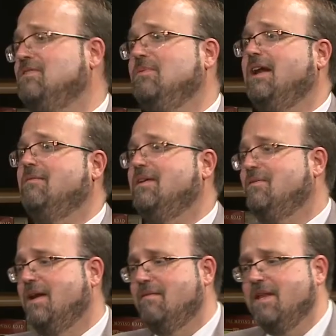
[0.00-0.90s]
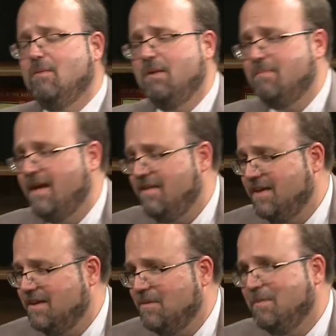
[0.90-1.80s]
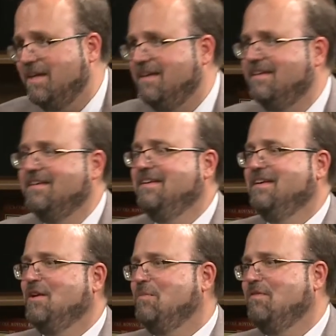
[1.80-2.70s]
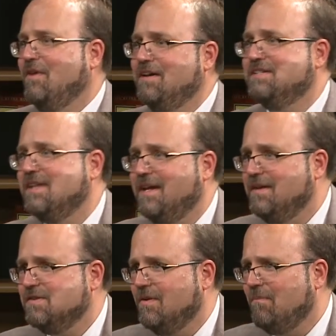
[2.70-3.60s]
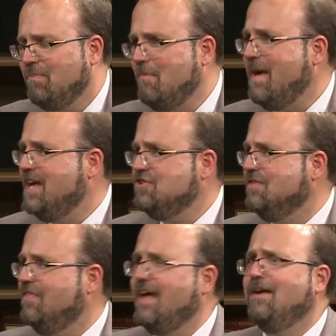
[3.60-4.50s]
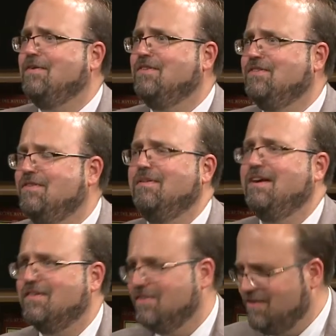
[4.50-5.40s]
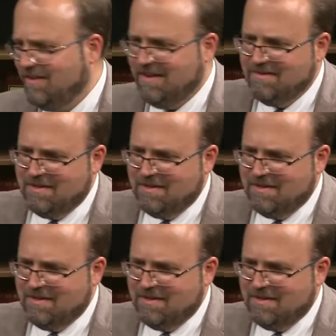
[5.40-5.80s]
or do whatever they want. But I think it'll be very exciting. So imagine thousands of ducks